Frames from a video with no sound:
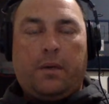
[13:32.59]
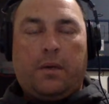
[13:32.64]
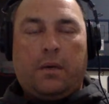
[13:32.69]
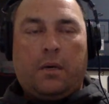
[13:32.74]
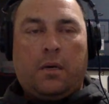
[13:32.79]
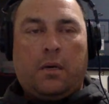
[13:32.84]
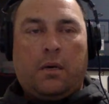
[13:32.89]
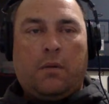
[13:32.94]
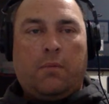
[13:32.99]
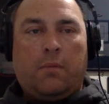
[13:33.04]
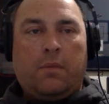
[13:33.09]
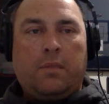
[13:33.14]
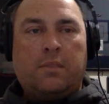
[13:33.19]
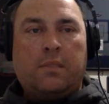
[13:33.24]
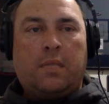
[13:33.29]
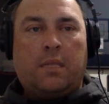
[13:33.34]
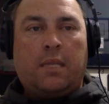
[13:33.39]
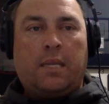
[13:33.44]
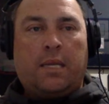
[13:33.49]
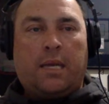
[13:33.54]
It's
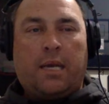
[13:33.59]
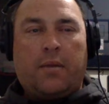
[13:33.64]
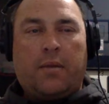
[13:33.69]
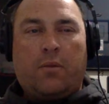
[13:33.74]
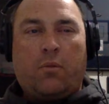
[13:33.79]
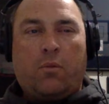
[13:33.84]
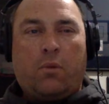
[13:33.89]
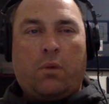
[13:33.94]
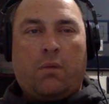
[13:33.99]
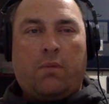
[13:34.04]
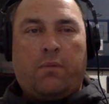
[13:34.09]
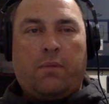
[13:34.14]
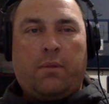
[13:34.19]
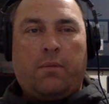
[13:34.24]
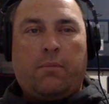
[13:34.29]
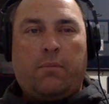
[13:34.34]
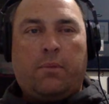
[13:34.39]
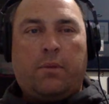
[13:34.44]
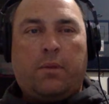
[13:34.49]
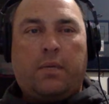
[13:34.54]
not like either one of
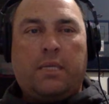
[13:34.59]
them